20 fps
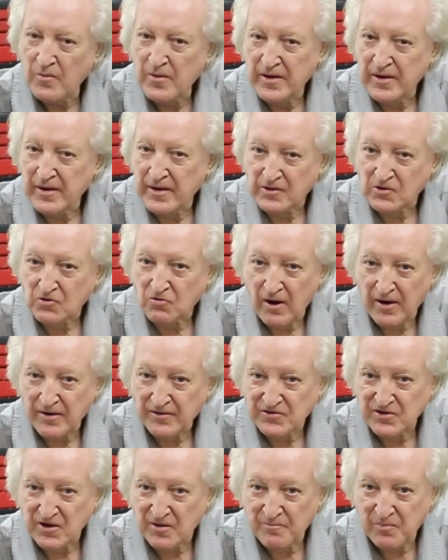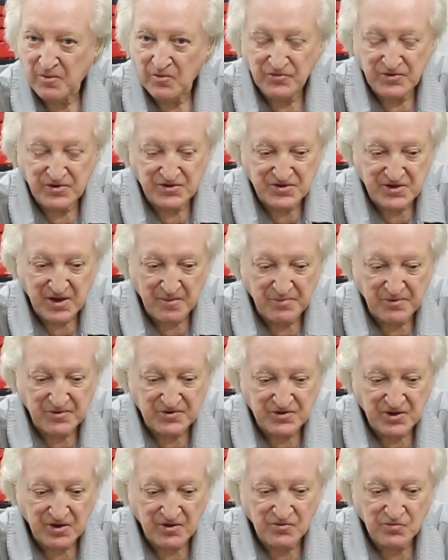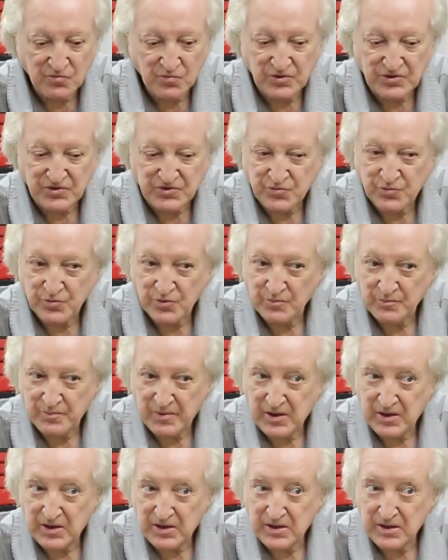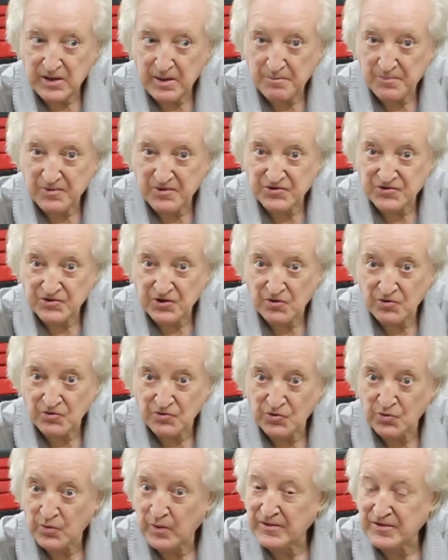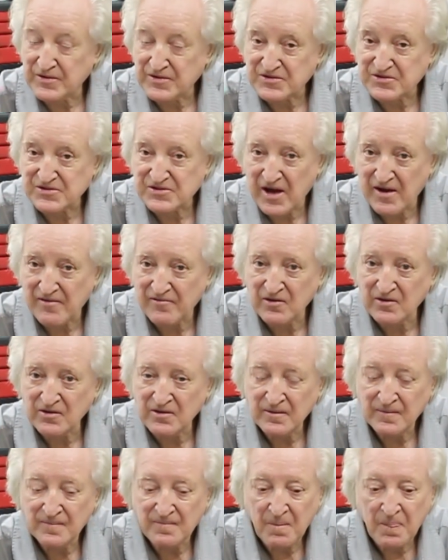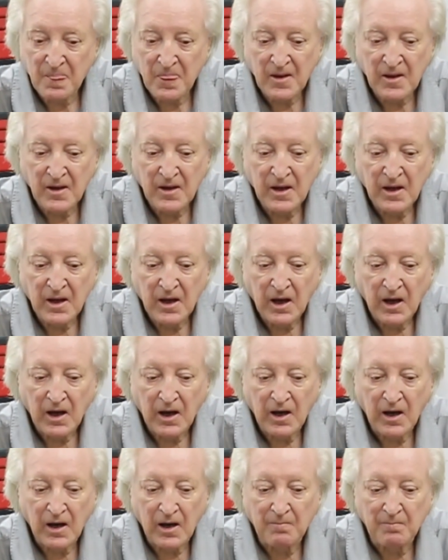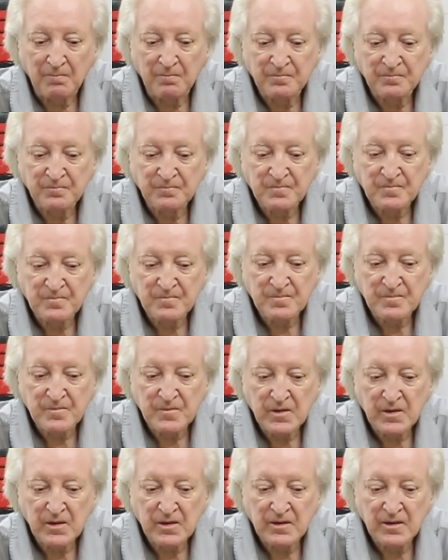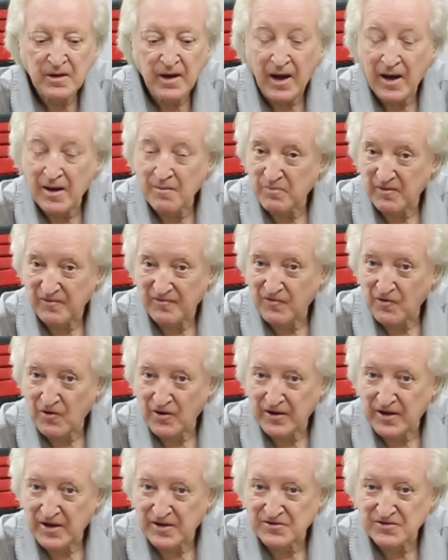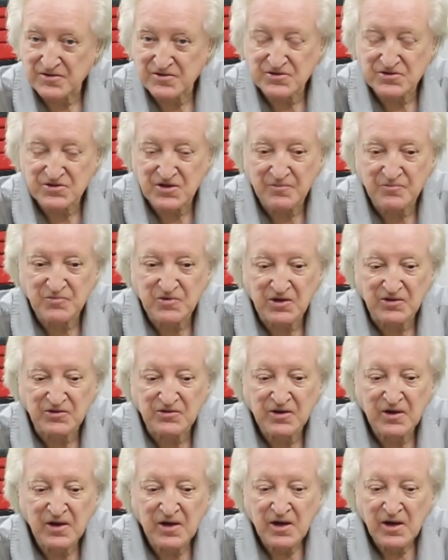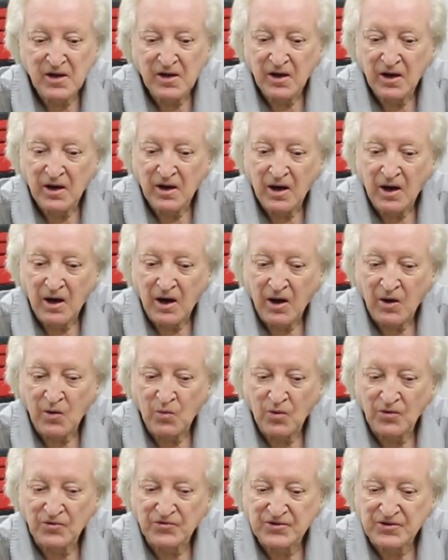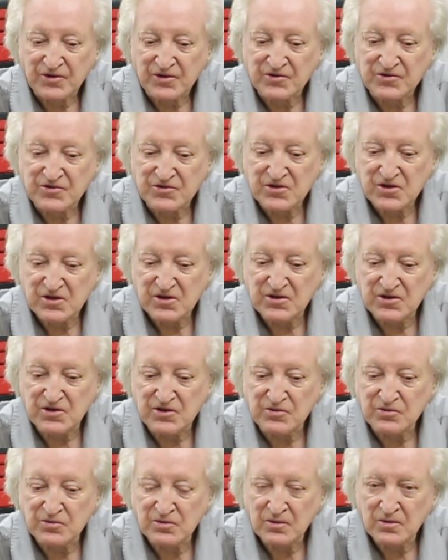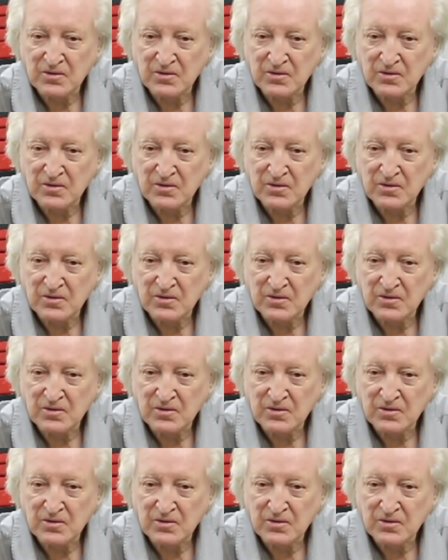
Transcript: we get cranked up on this episode, which will be episode twenty-seven, um, and before I get to the subject, I want to continue